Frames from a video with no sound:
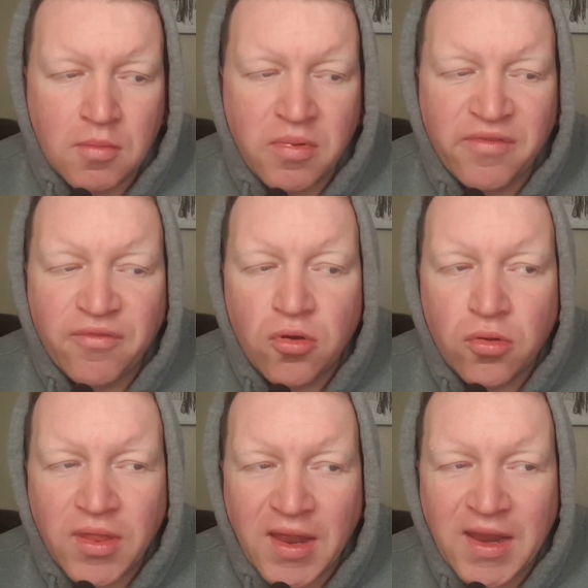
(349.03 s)

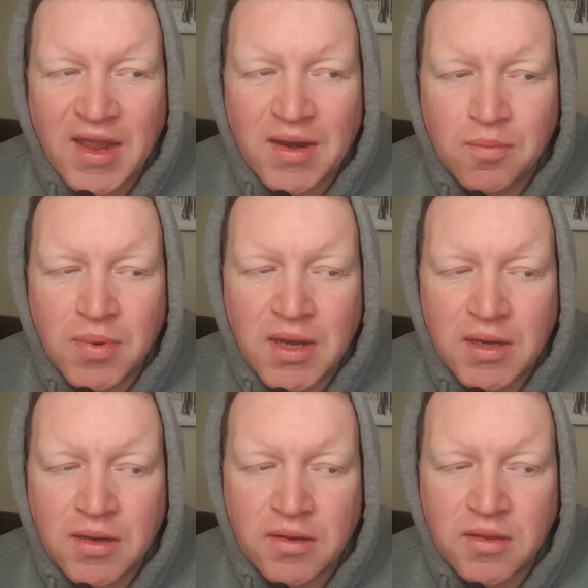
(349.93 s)
Before that, it had
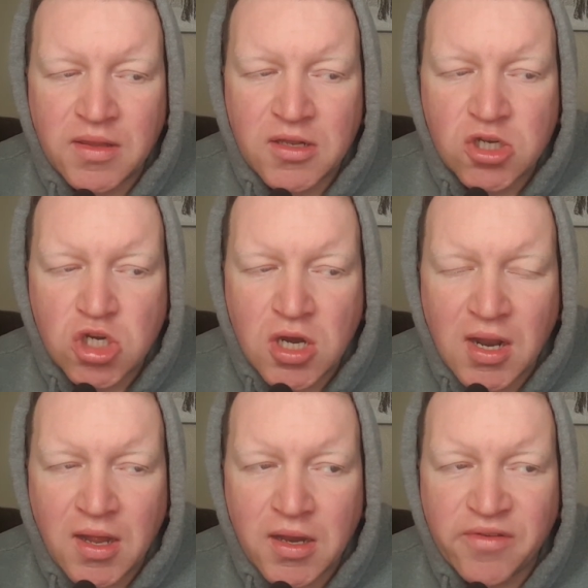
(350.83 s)
been
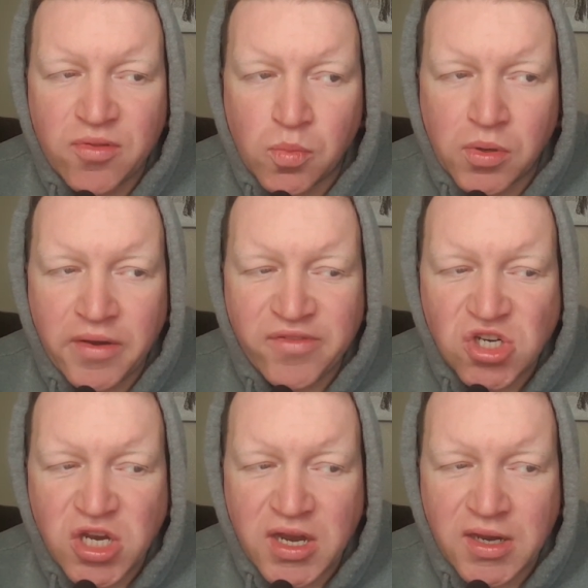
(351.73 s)
July of the
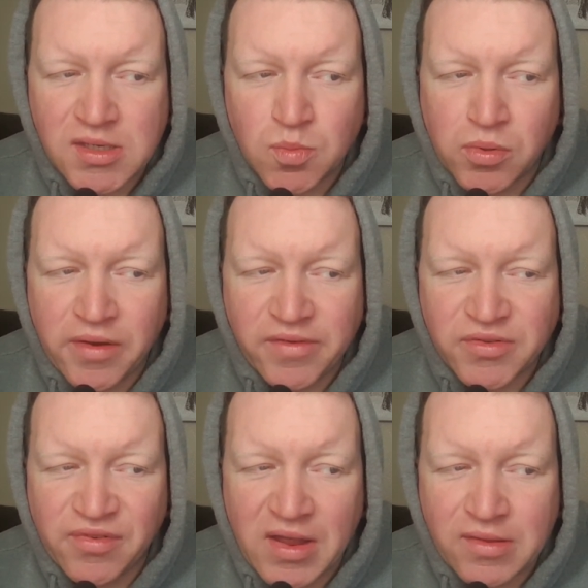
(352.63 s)
previous year. His
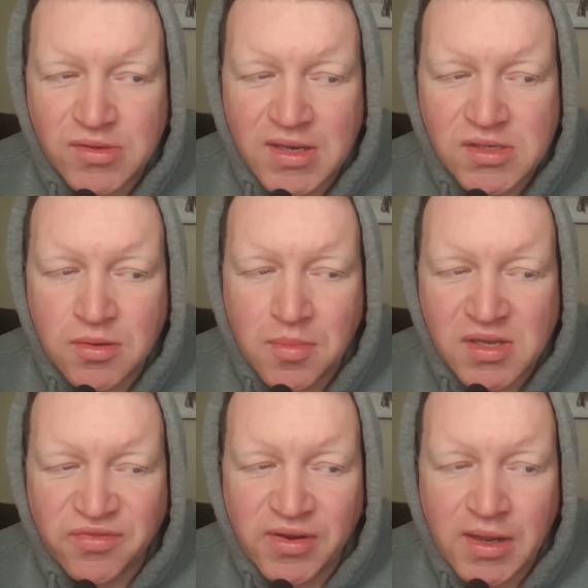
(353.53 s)
previous fight was against
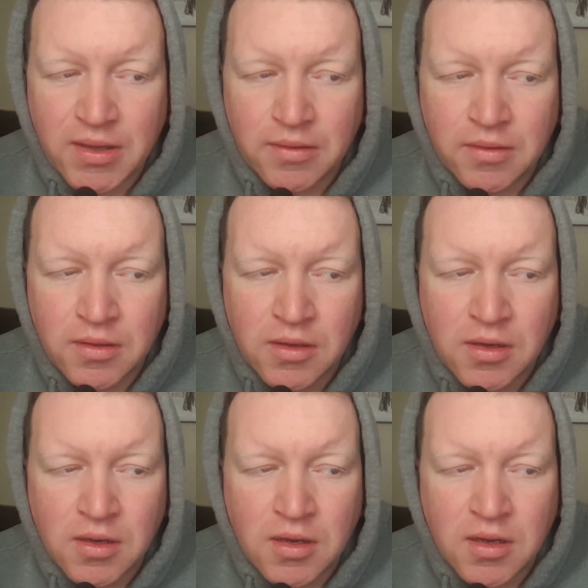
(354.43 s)
Masvidal.
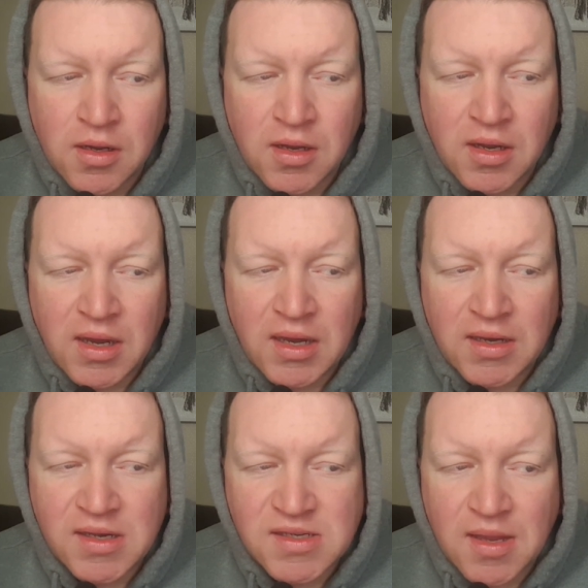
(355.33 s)
In
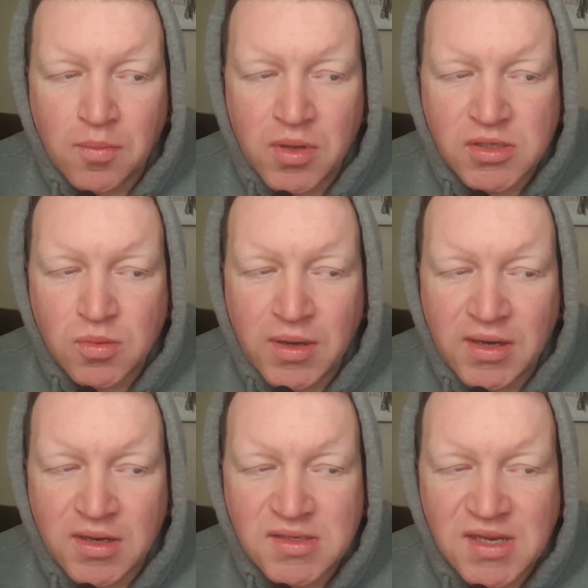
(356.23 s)
December
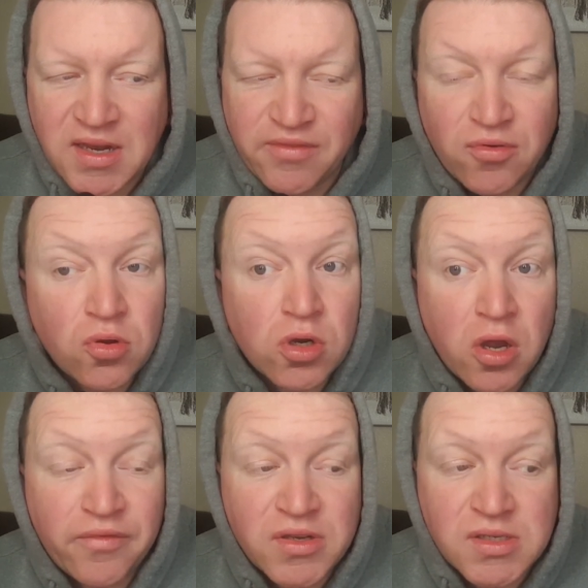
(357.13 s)
2019, he fought
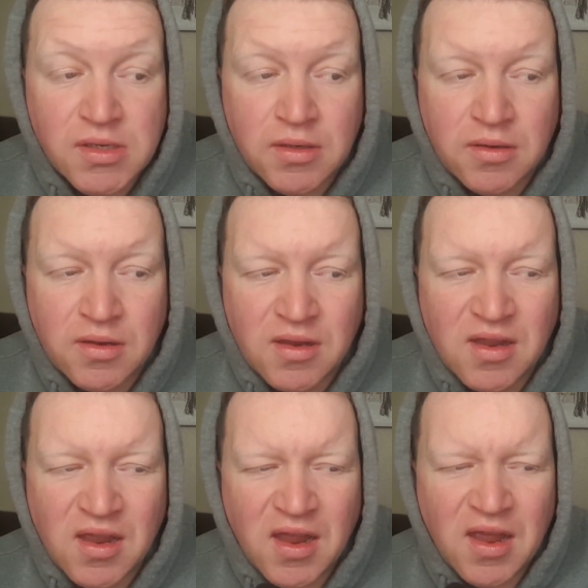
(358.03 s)
Covington.
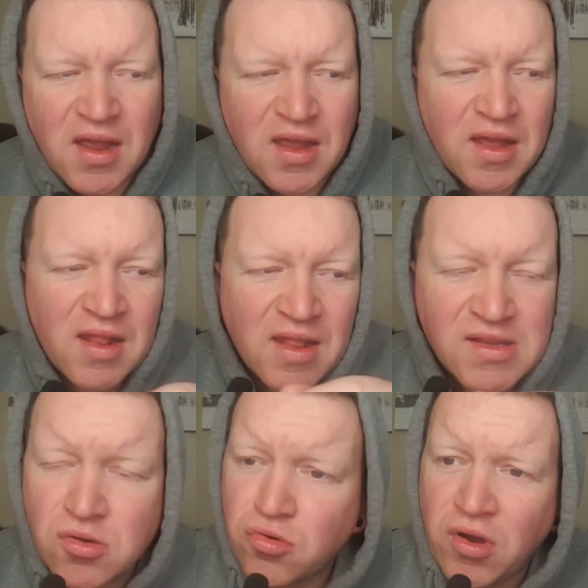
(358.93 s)

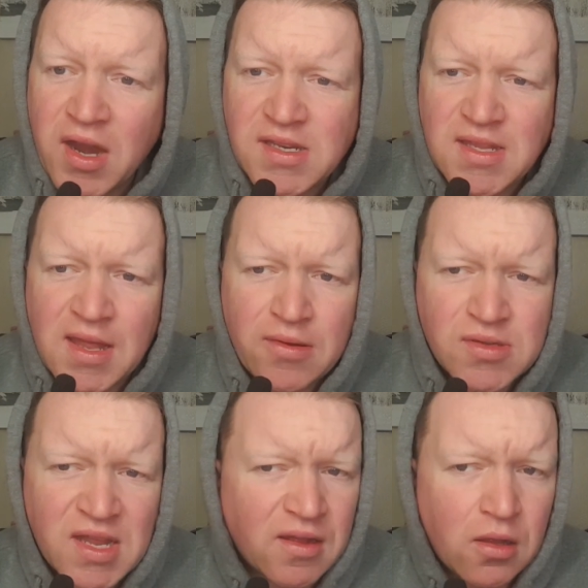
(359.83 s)
It's crazy that it
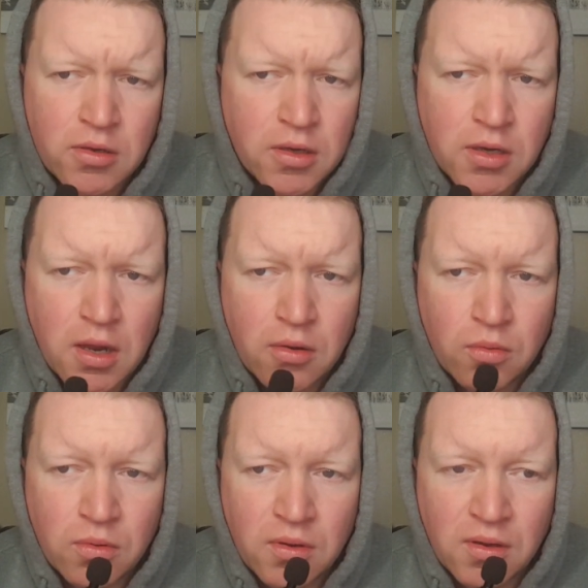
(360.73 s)
was that long ago.